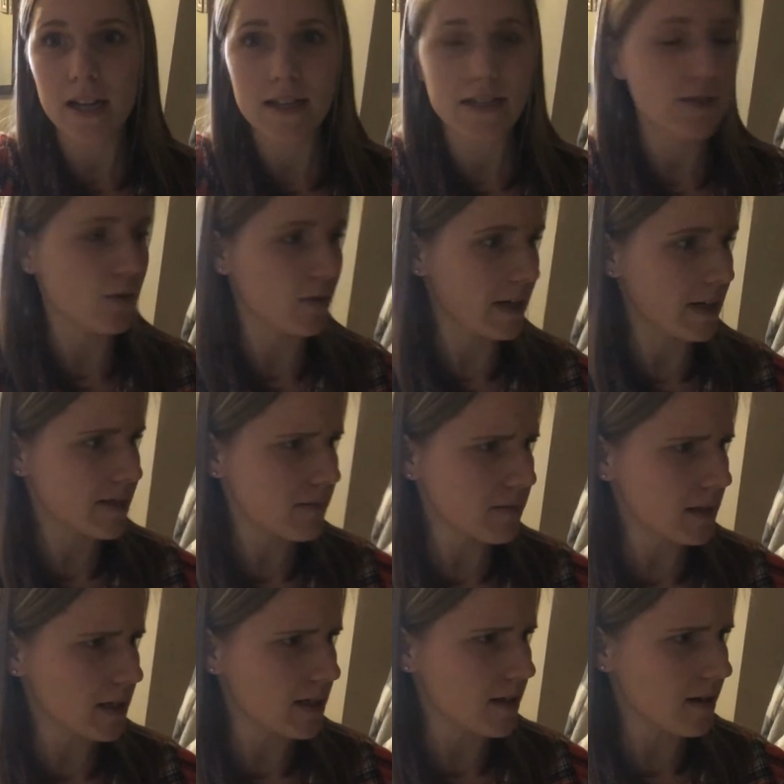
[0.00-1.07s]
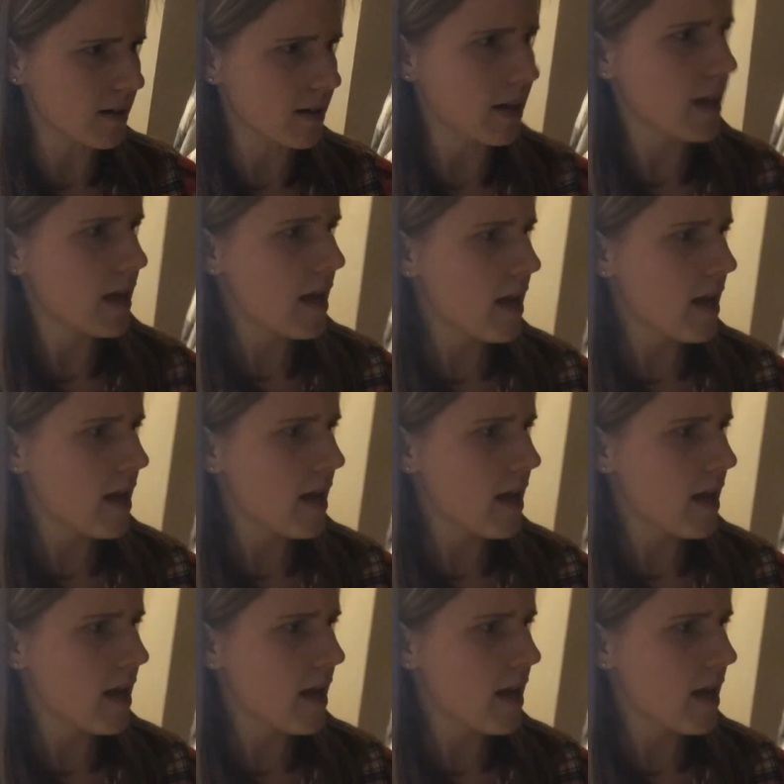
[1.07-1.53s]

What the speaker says: Sorry, it's really dark.